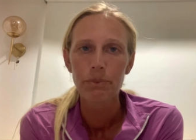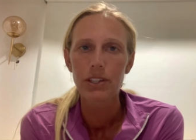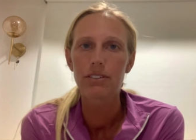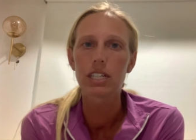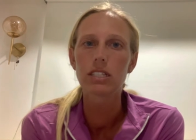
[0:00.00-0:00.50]

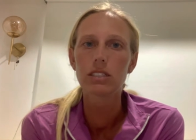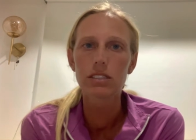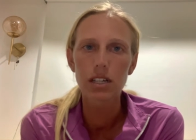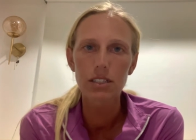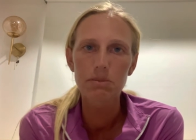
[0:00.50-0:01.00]
I've had a
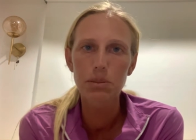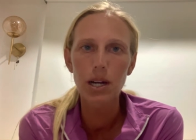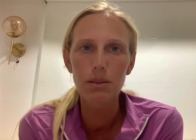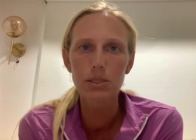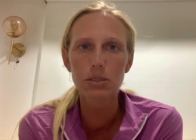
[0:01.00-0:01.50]
lot of
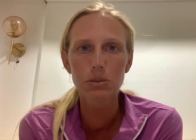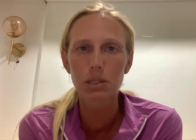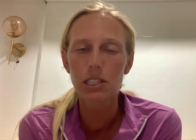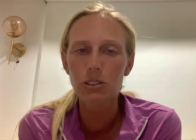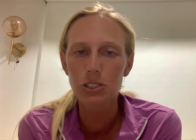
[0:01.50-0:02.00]
problems with
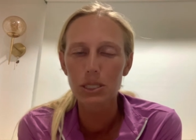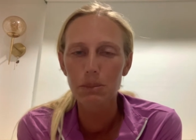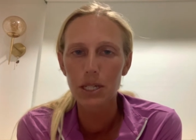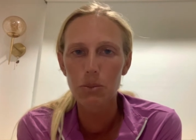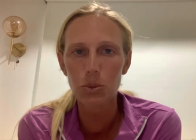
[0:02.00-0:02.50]
Lucy
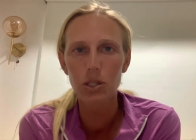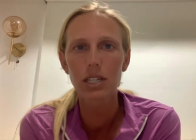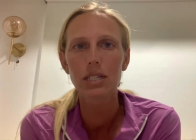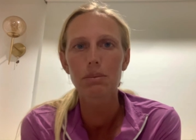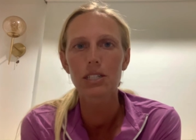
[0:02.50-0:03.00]
being
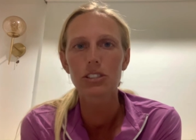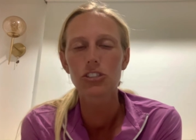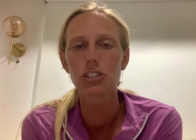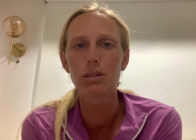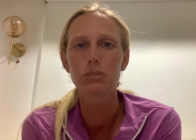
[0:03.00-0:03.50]
worried about the
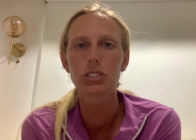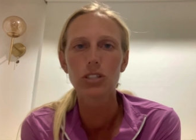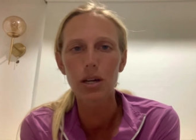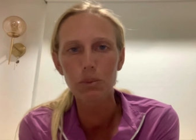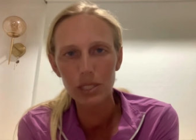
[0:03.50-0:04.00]
jumps,
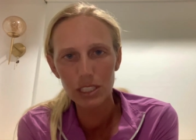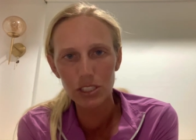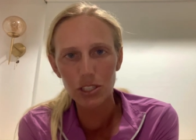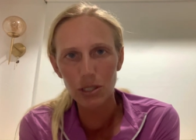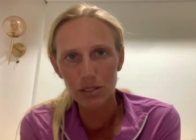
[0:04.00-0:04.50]
not wanting
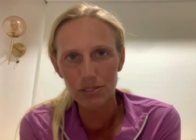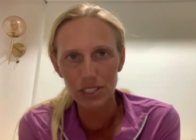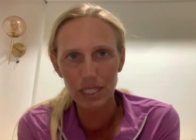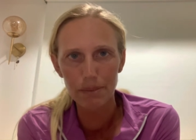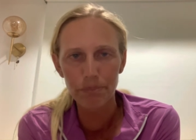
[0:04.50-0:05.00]
to go over
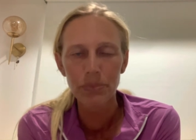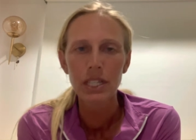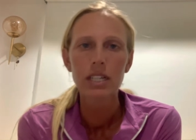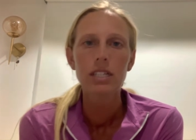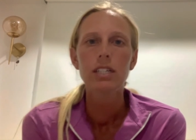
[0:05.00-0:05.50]
them,
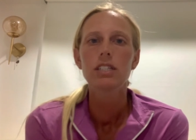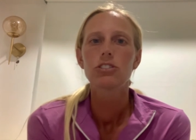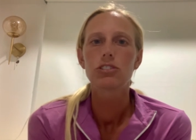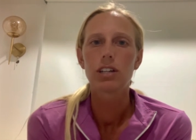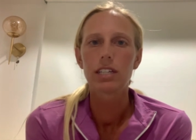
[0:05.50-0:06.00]

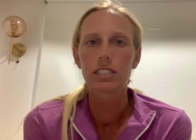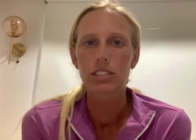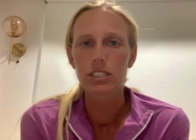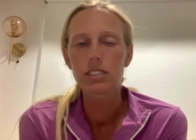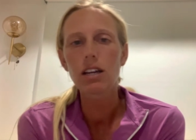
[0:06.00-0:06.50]
trying to
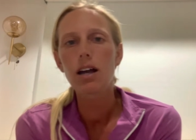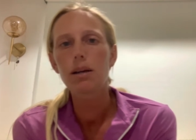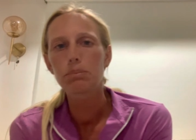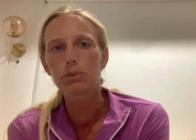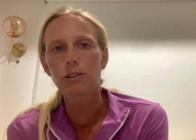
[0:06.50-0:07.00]

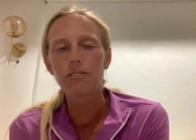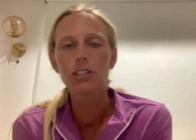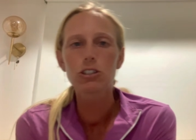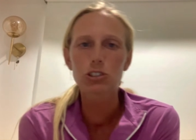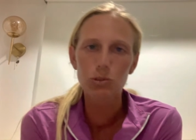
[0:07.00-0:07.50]
stop,
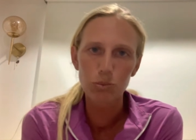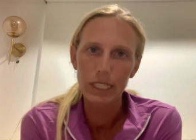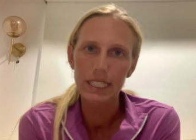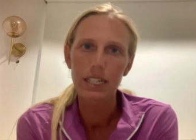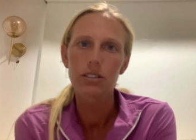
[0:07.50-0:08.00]
refuse,
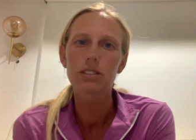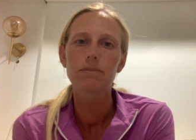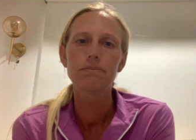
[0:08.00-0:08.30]
run out,